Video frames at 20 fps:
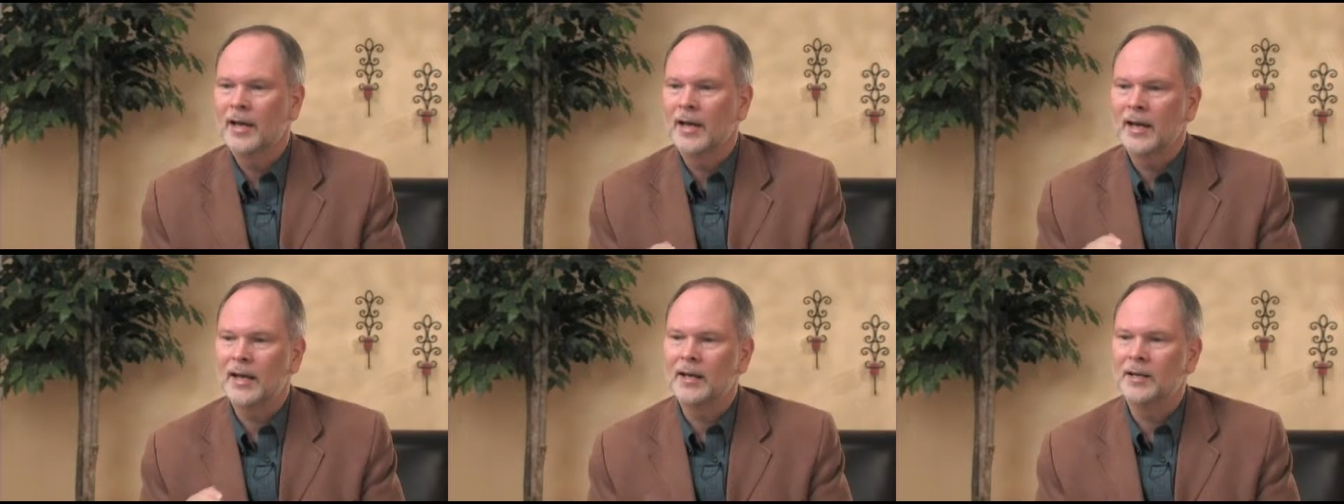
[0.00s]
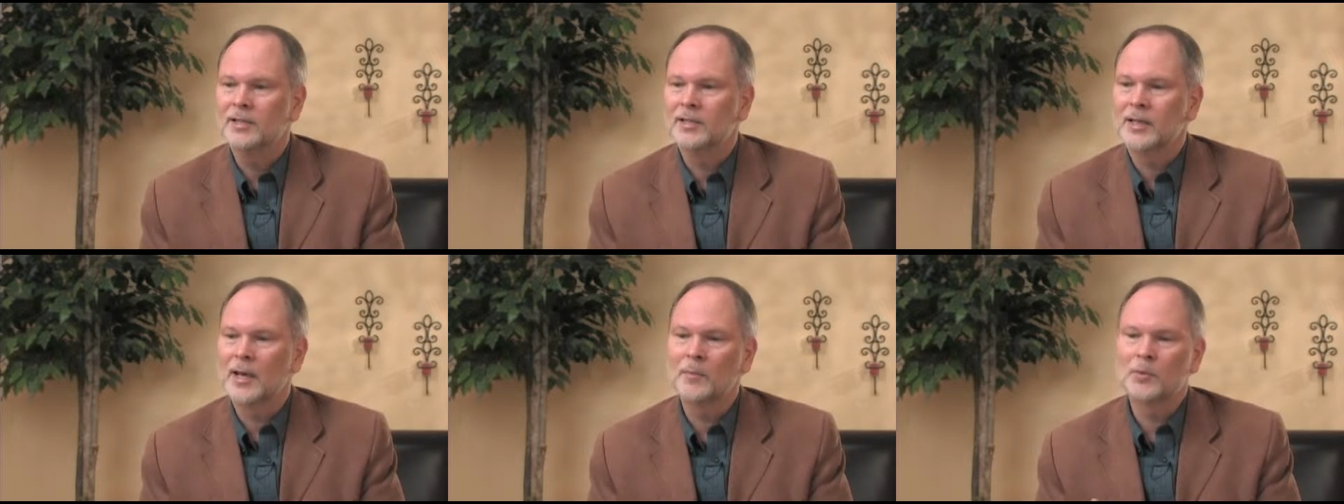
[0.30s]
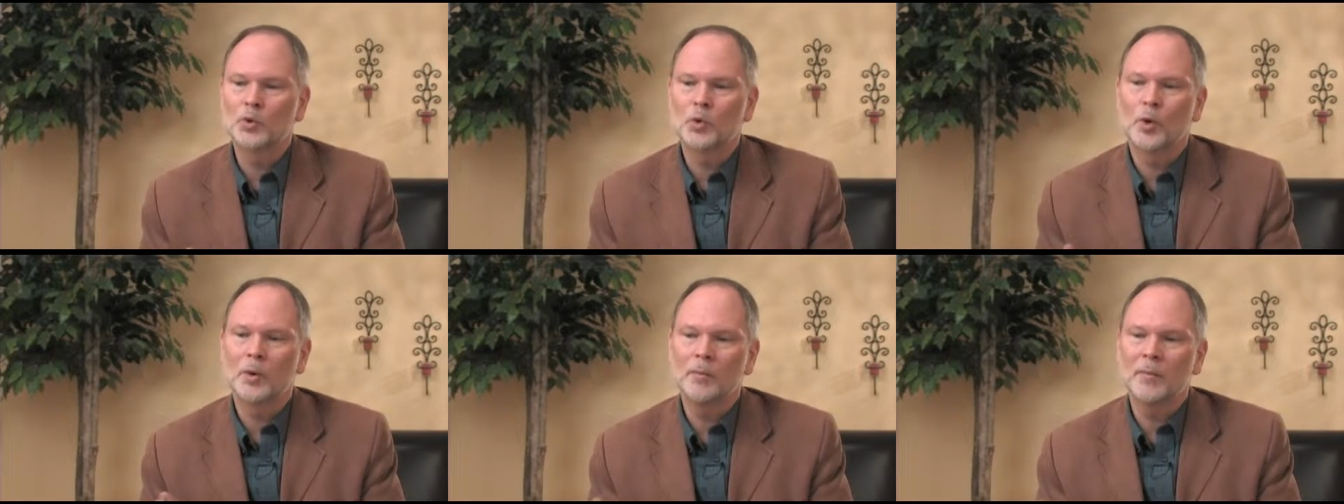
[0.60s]
In
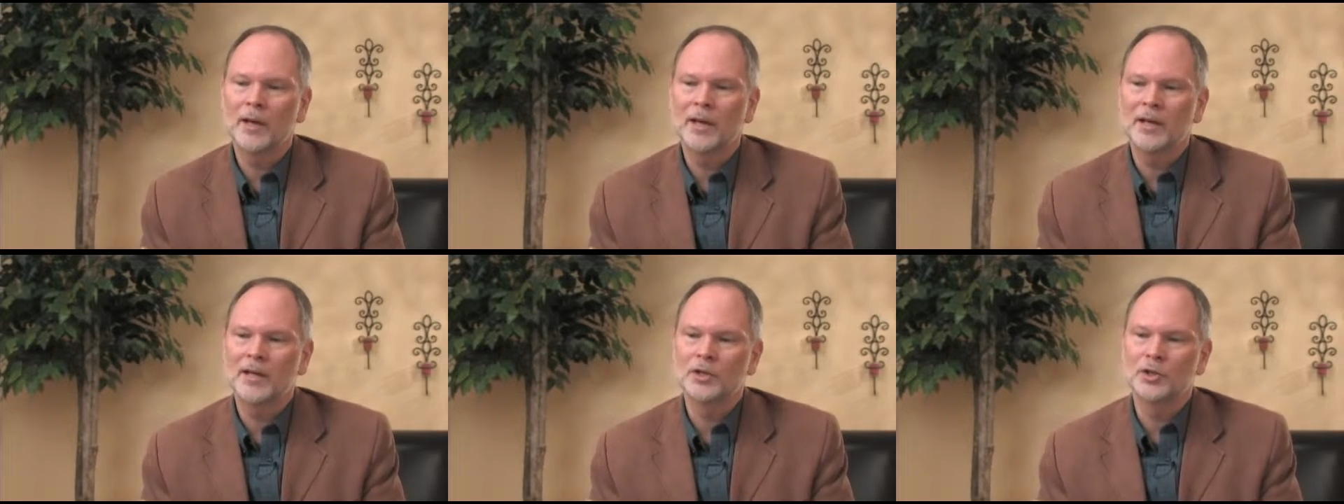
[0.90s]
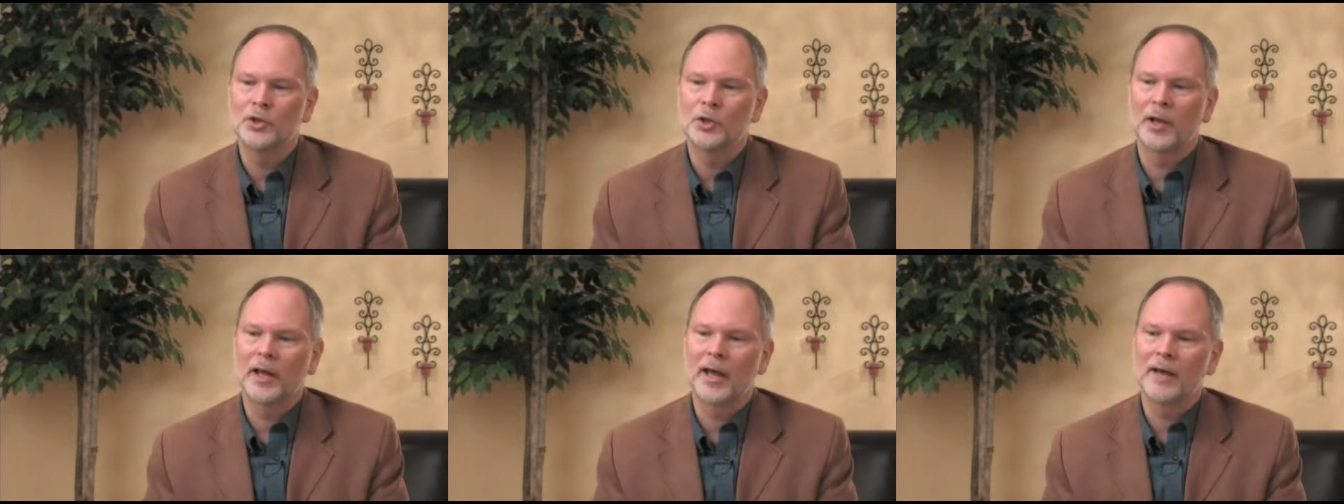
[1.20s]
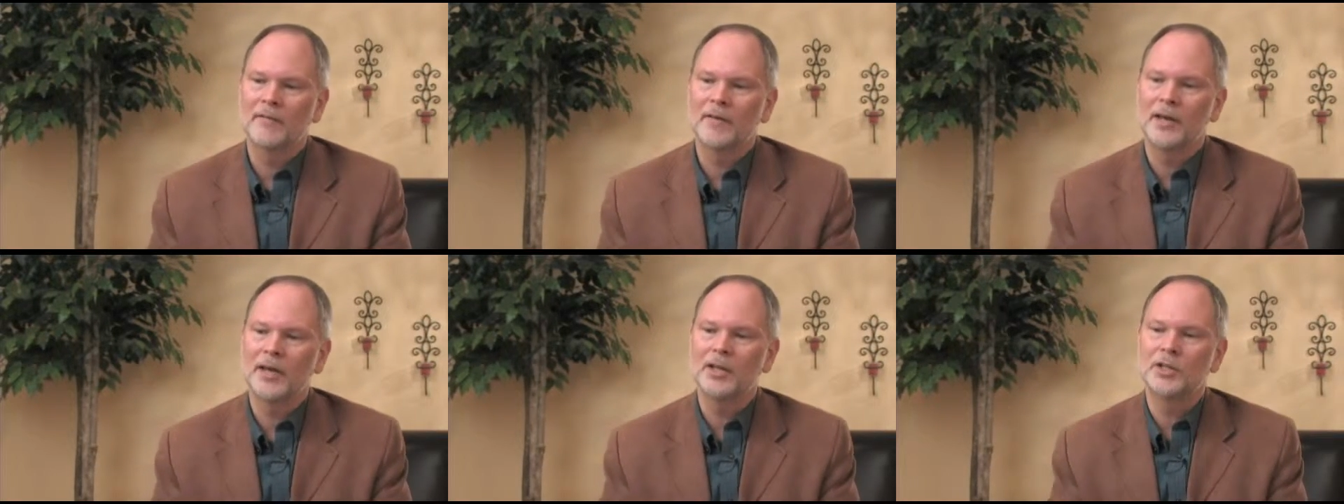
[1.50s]
subsequent meetings, you'll
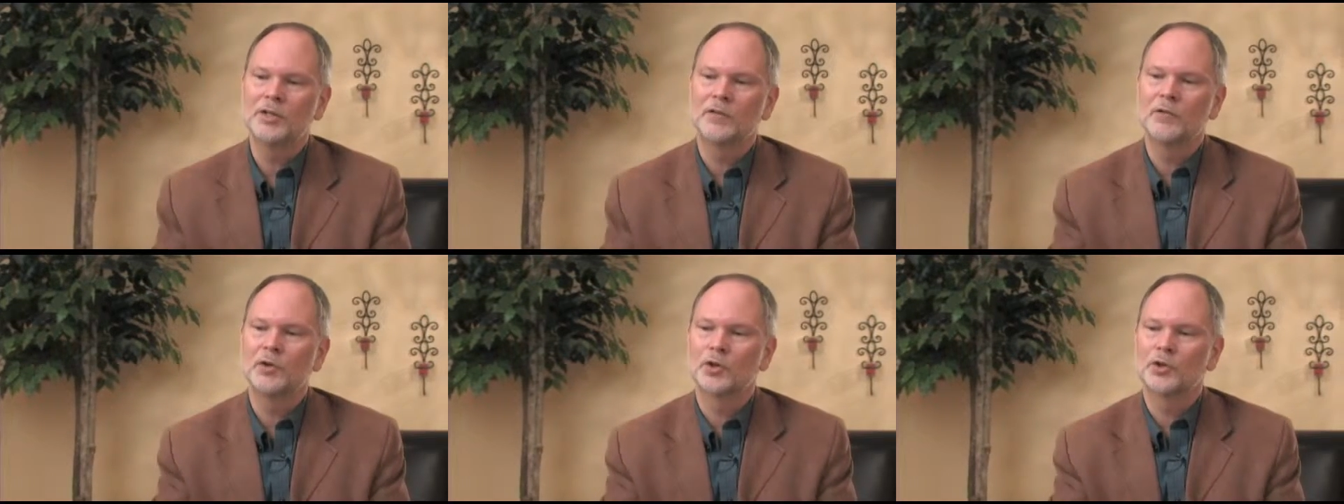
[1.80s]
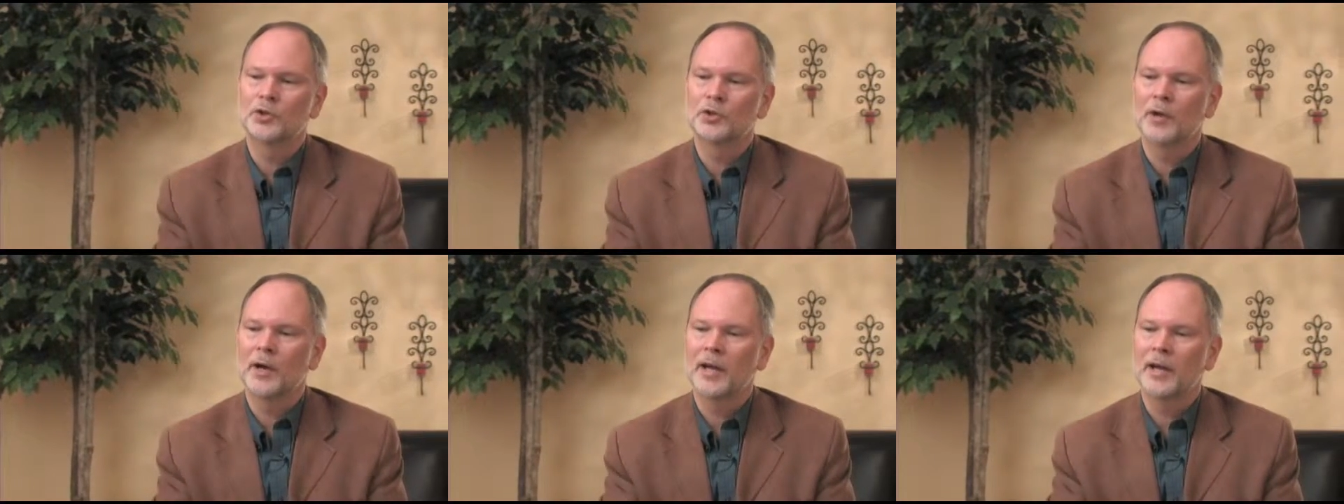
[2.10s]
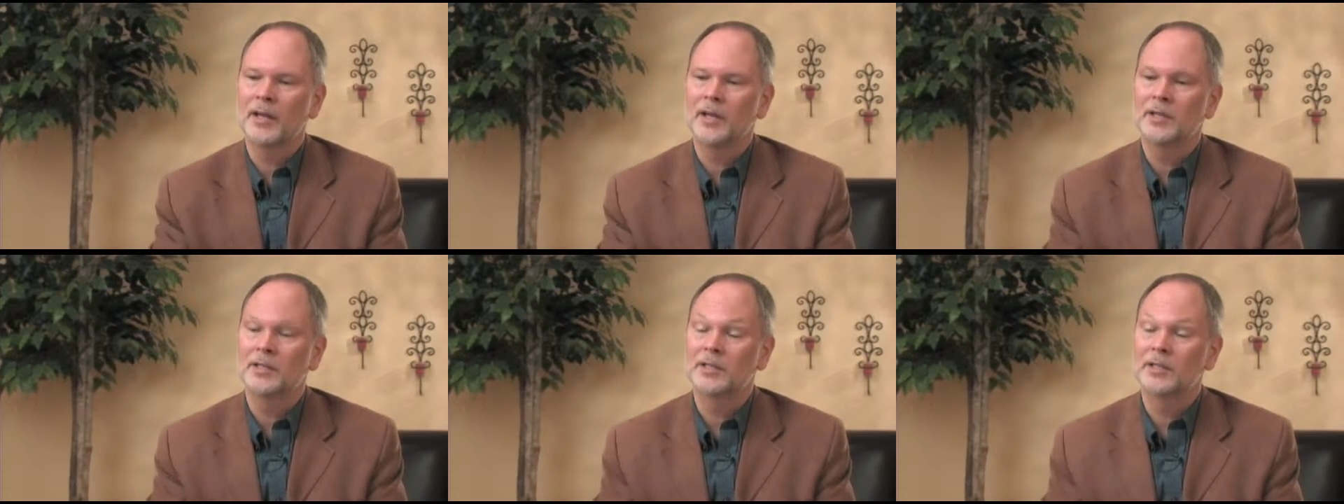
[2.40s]
have each of your
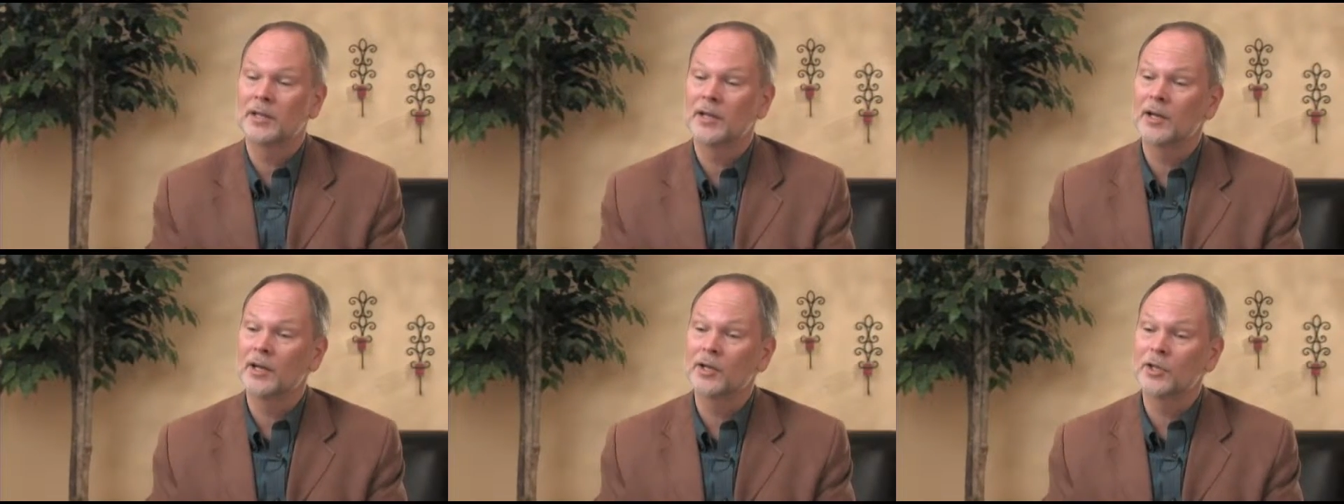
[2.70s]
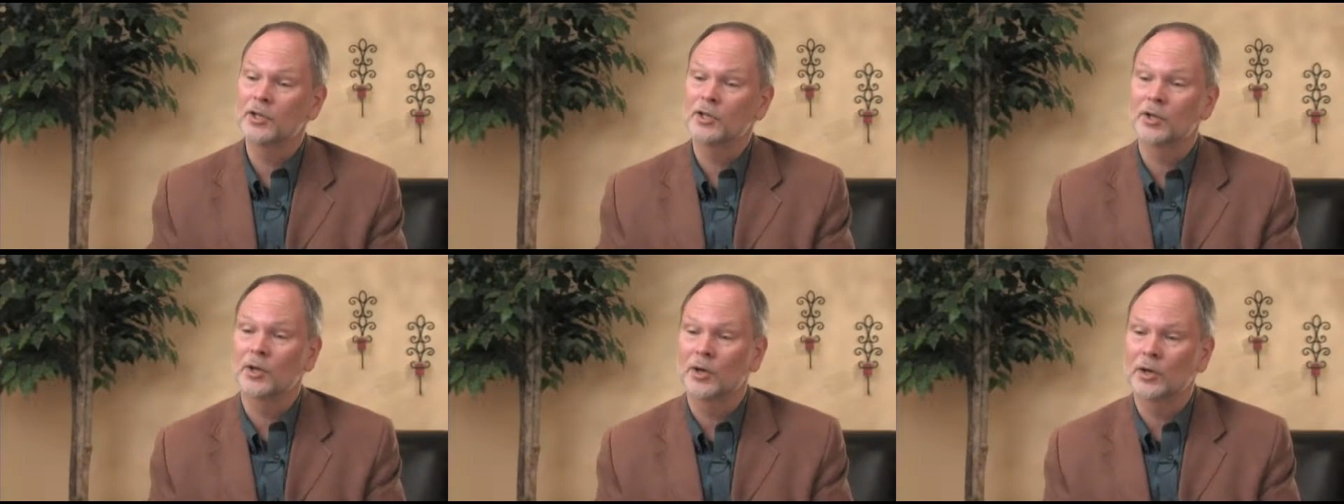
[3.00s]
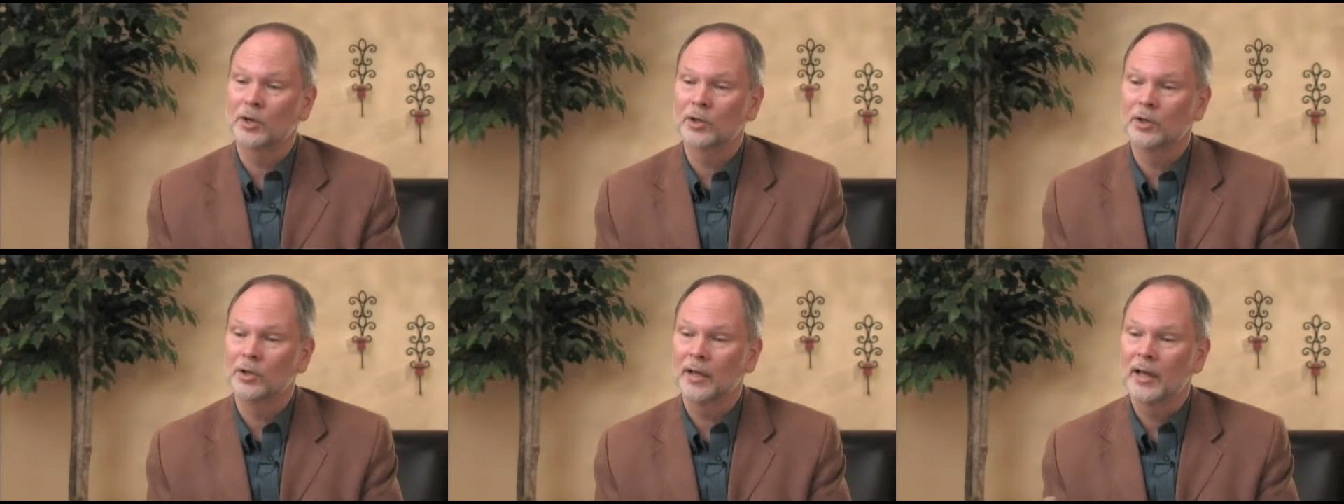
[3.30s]
trainees sit in a
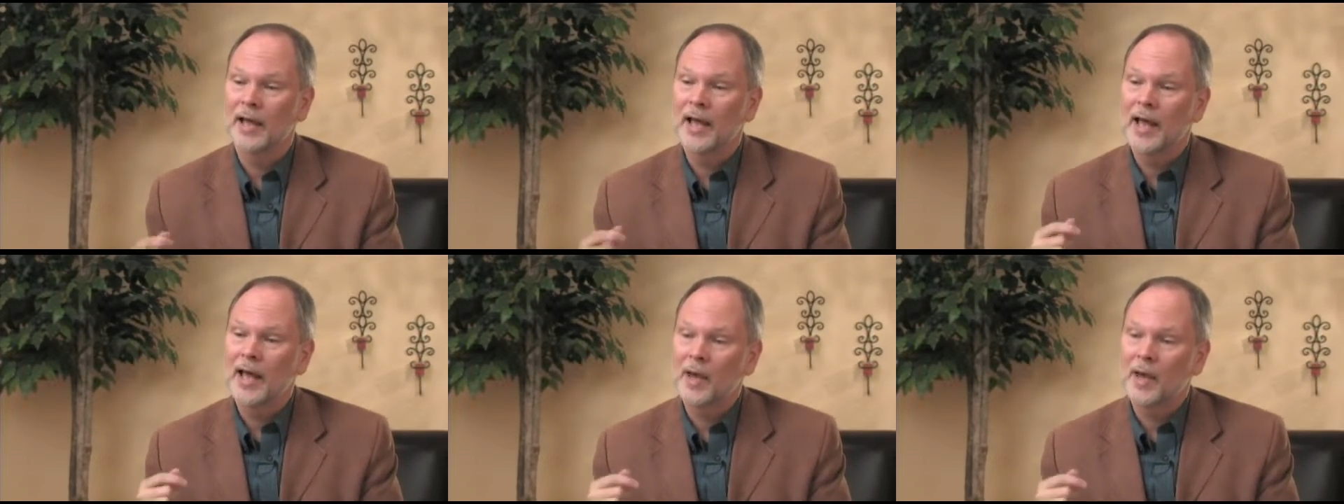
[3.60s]
circle